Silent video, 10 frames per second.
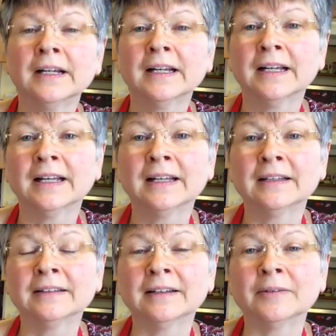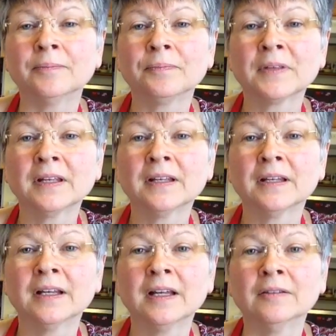
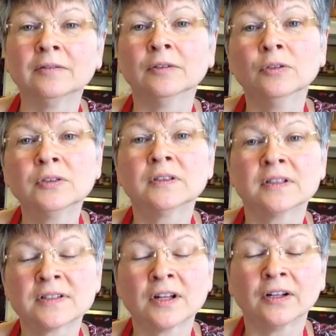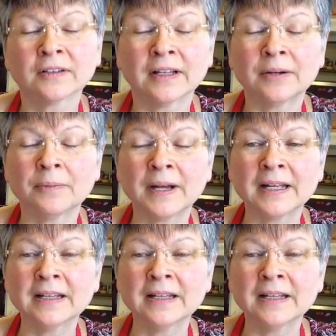and loosen the salt that way.